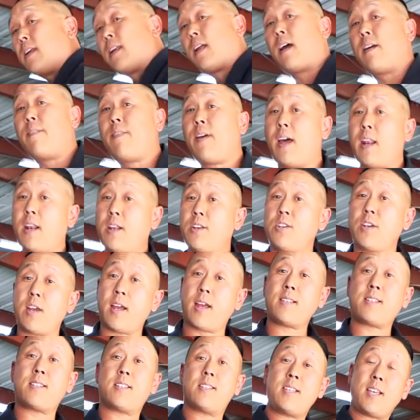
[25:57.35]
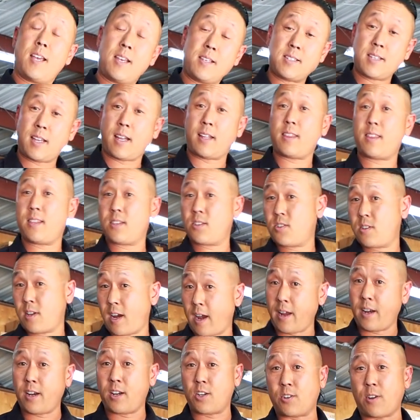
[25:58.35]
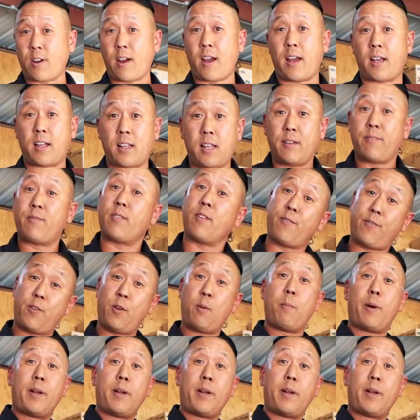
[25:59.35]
and I have had a chance to test out this Dynatrac lift a few